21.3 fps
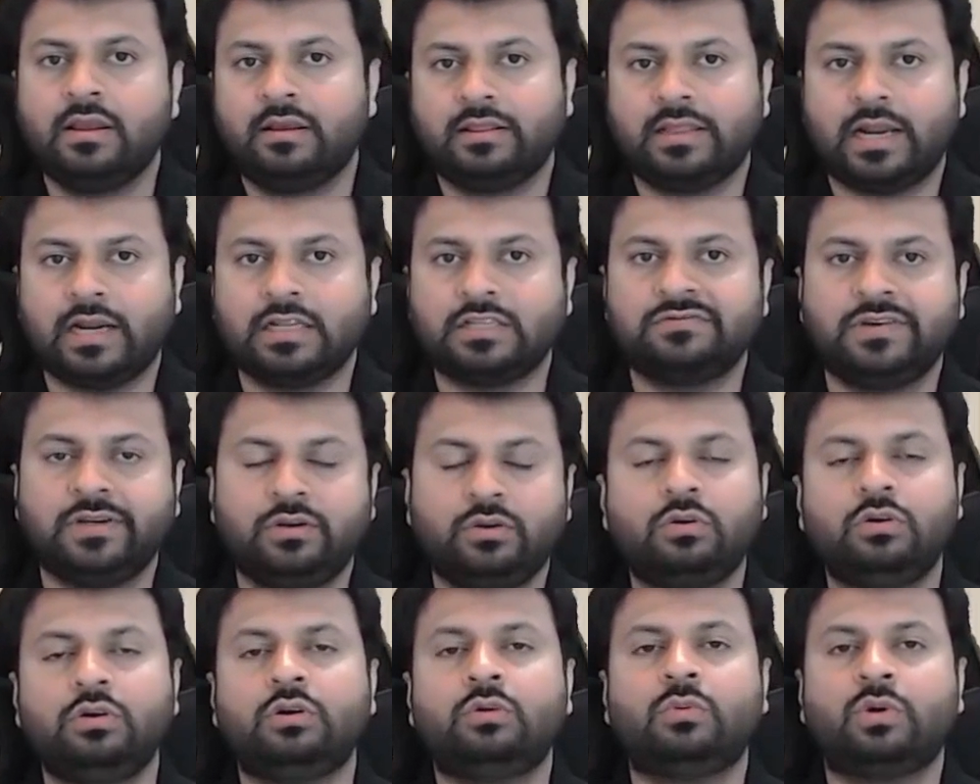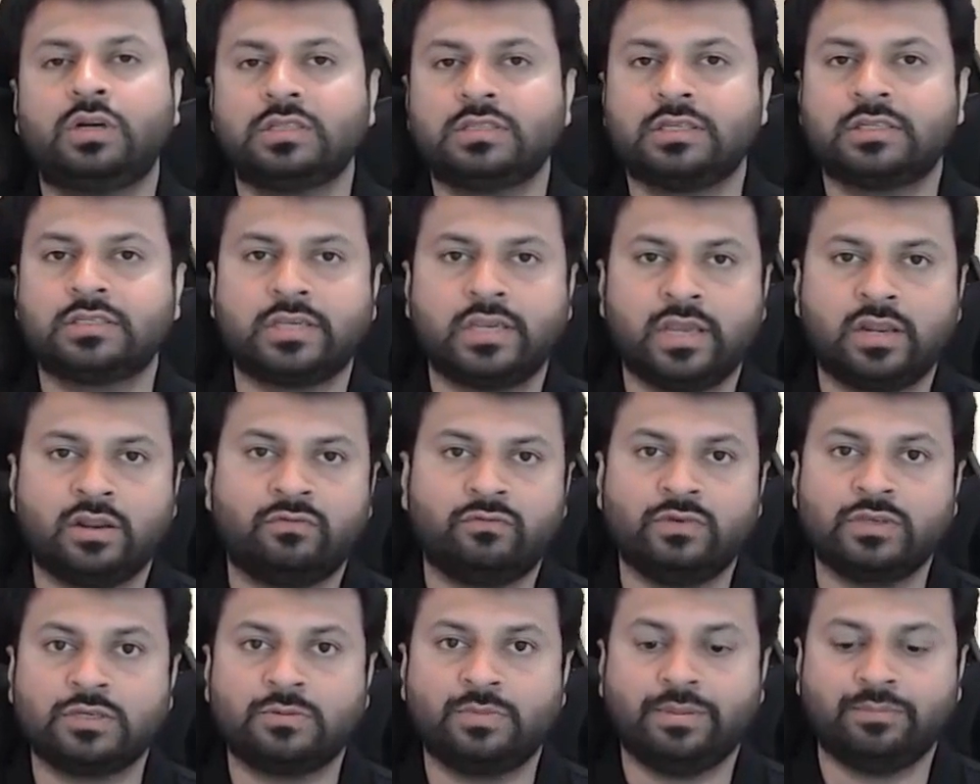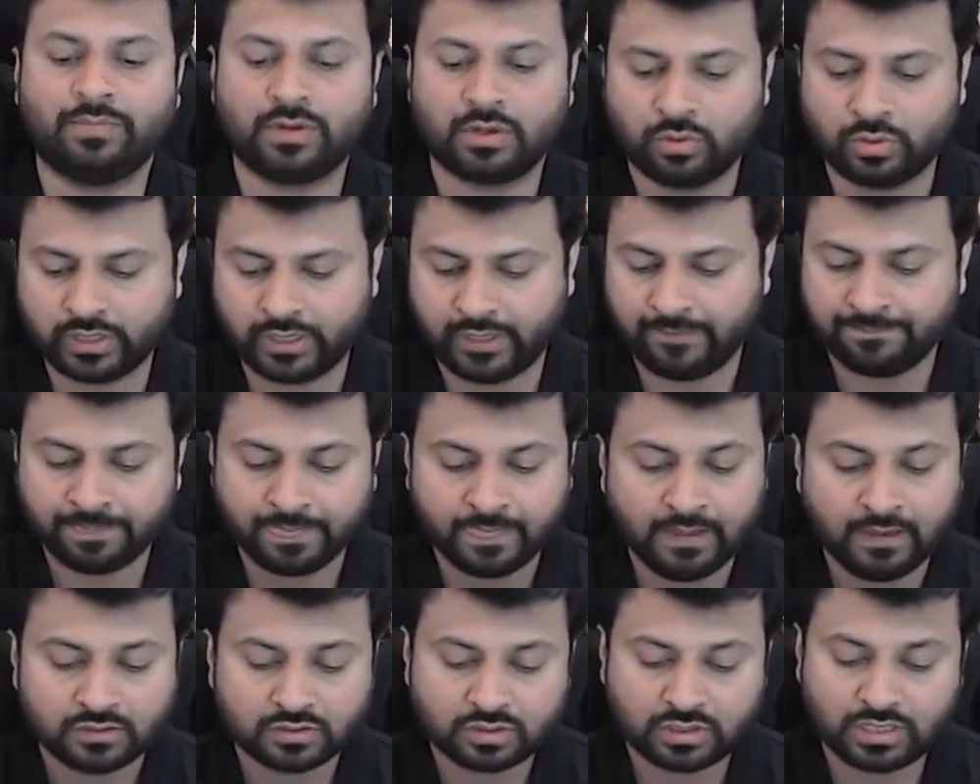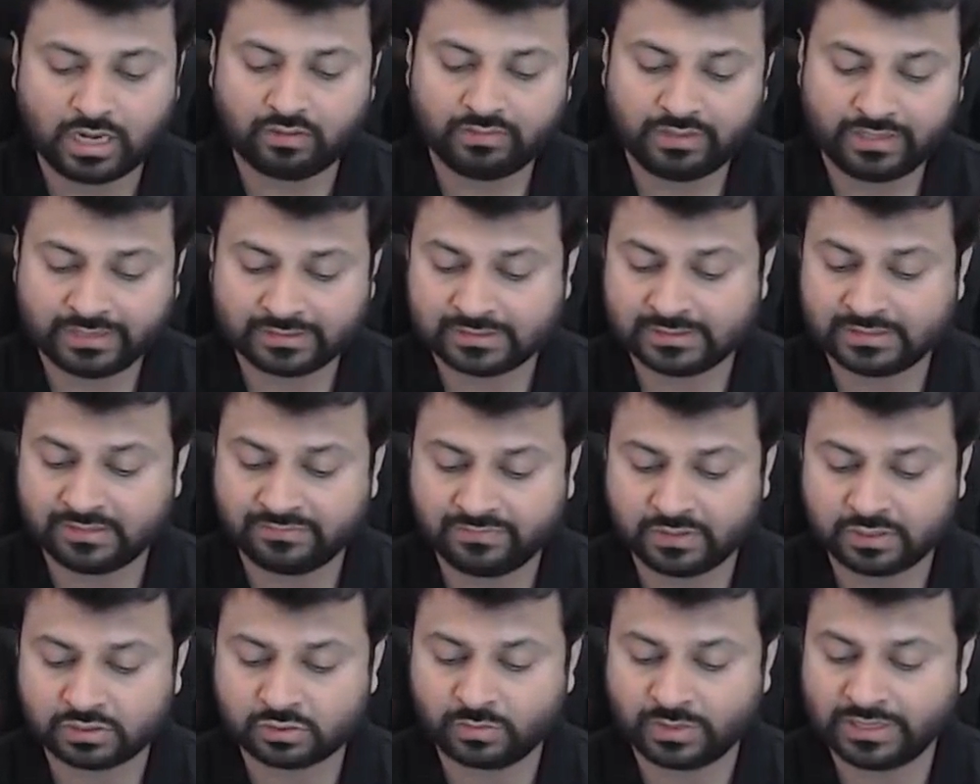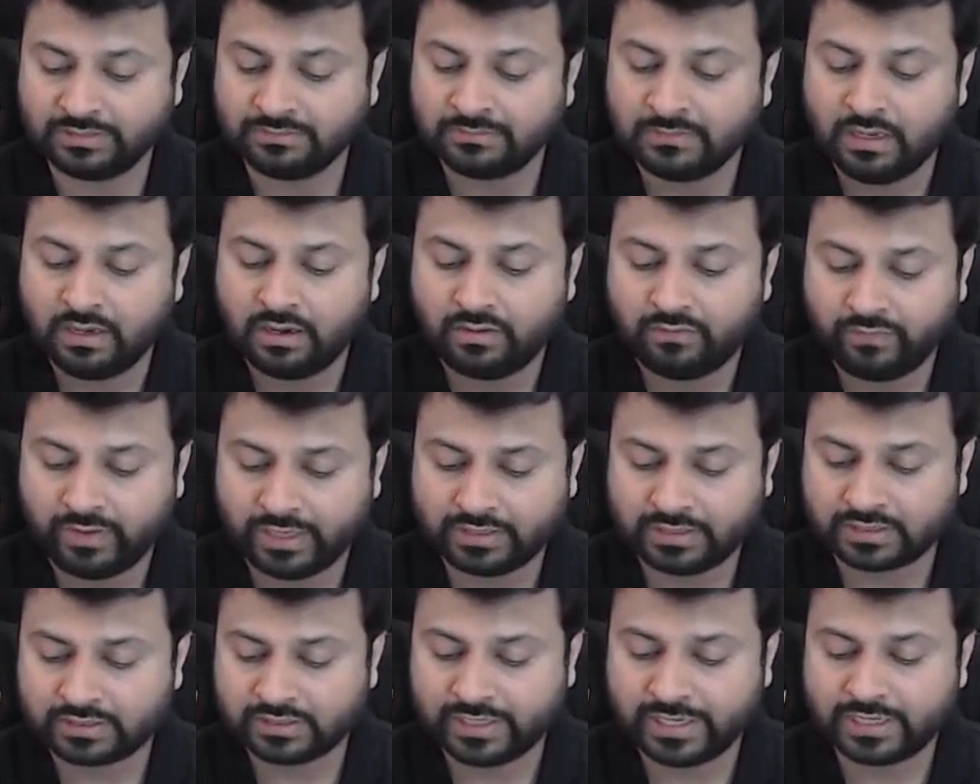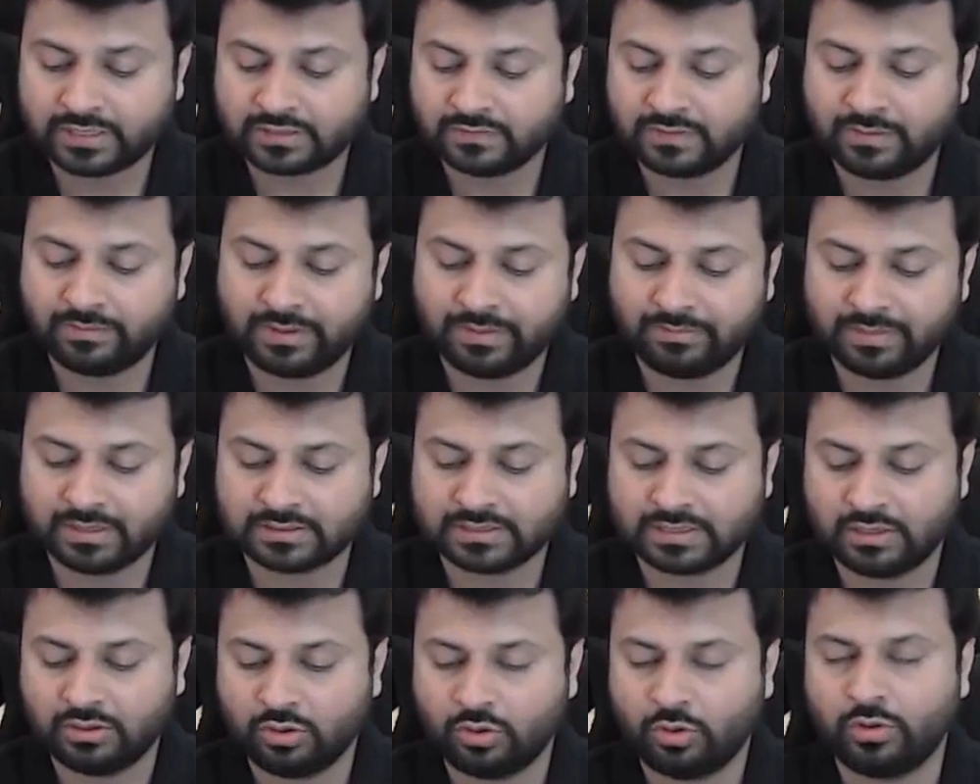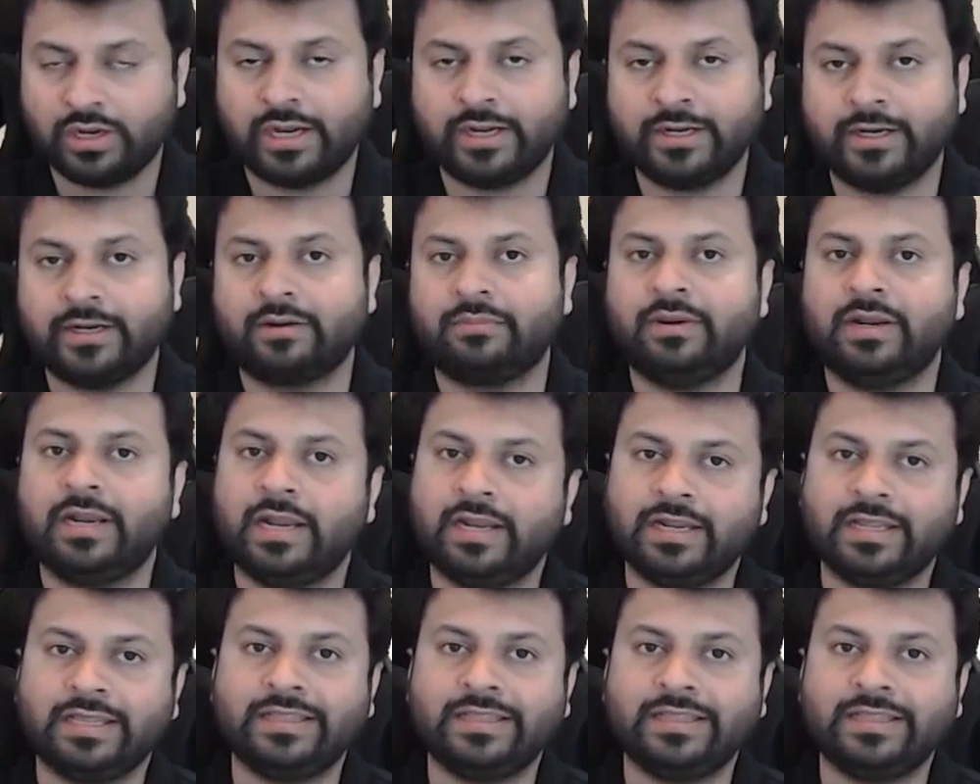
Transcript: That is, we don't know what is the share of which member. Okay, so now let's see the first one, where the shares of the members are known and determinate.